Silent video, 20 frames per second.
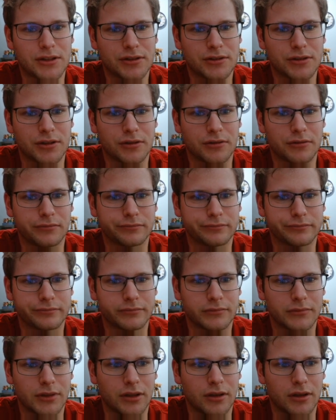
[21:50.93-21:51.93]
so
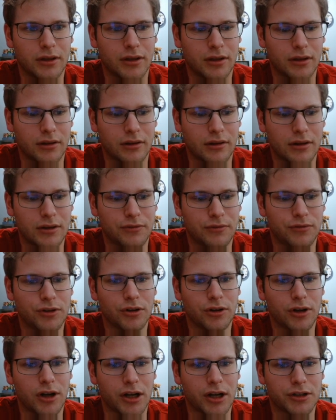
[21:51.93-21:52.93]
if
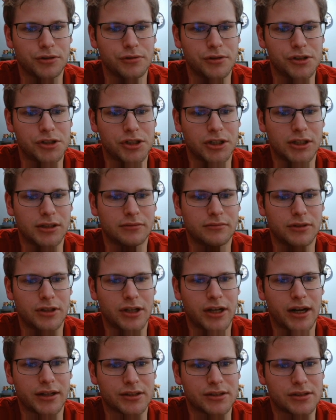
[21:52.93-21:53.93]
you're Hawk 2G, you
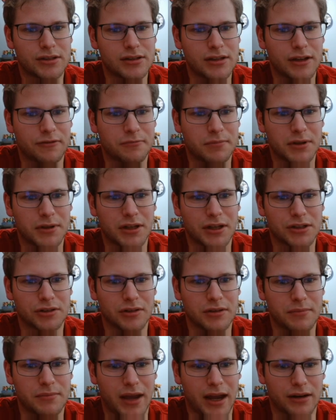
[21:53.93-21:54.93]
got to sniff potentially
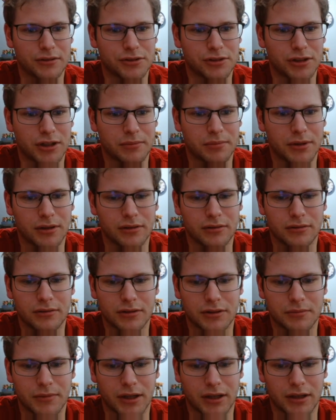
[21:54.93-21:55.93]
Battle Trap here, is
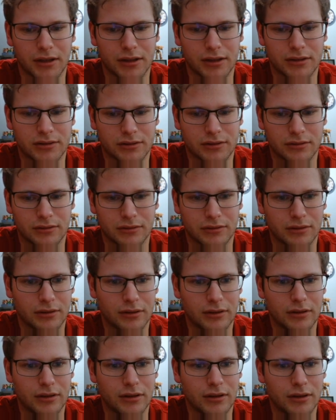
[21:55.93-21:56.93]
my guess.
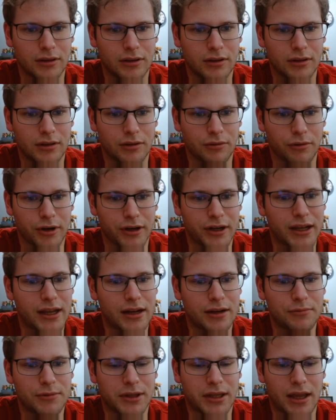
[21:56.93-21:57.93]
We're going to get in
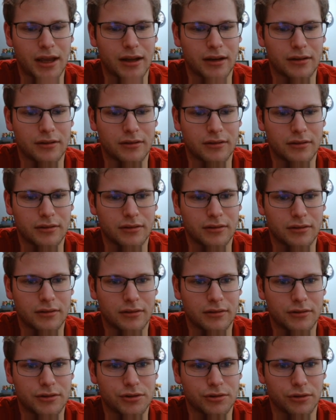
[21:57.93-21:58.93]
with that
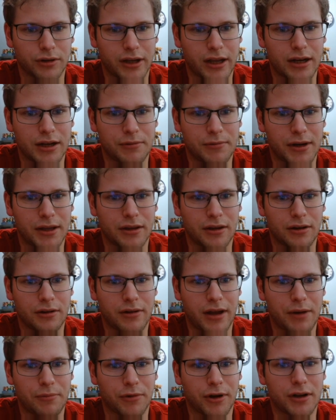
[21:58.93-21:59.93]
Sork anyway, though,
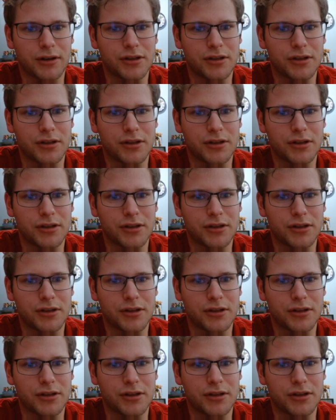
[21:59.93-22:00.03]
and we're gonna